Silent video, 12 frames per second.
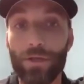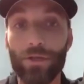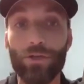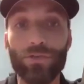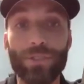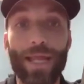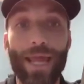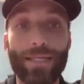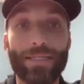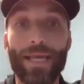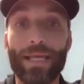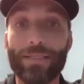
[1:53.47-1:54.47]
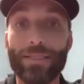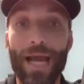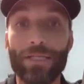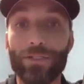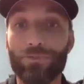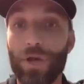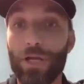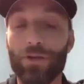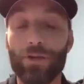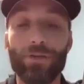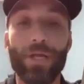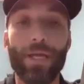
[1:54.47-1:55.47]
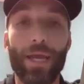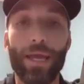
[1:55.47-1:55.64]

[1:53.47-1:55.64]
using hand sanitizer regularly,